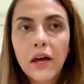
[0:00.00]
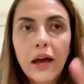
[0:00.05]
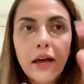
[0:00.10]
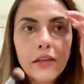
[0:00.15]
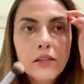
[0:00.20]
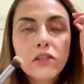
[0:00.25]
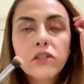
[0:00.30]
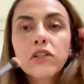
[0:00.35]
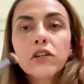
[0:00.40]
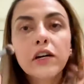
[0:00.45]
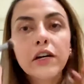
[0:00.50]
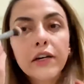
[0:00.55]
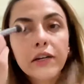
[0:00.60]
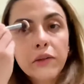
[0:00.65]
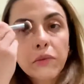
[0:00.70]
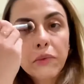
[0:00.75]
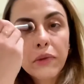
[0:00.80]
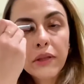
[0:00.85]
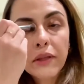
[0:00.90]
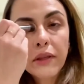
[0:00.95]
I start
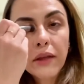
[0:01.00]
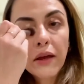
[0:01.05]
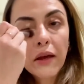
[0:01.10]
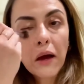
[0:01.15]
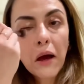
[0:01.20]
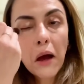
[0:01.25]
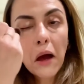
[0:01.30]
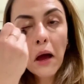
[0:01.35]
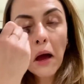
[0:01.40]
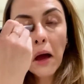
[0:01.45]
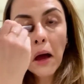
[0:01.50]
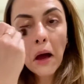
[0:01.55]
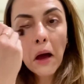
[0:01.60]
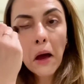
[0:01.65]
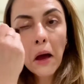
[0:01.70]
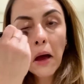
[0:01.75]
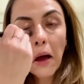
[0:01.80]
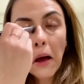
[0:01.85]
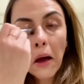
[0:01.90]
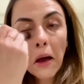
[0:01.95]
with the
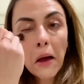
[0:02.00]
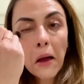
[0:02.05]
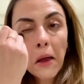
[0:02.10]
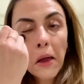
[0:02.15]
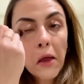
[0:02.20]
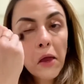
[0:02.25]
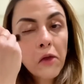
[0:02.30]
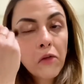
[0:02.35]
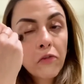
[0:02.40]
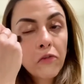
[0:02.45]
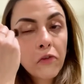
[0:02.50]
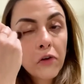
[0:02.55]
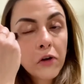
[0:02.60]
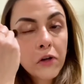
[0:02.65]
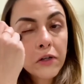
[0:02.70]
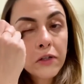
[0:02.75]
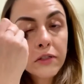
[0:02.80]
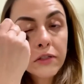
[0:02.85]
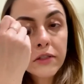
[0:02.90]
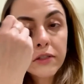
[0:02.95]
eye
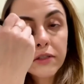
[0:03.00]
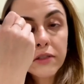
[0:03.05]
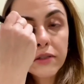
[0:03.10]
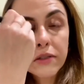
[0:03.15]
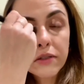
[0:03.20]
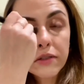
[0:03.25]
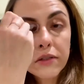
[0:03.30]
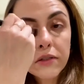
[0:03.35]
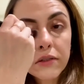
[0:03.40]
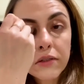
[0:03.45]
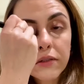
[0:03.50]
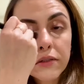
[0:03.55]
first.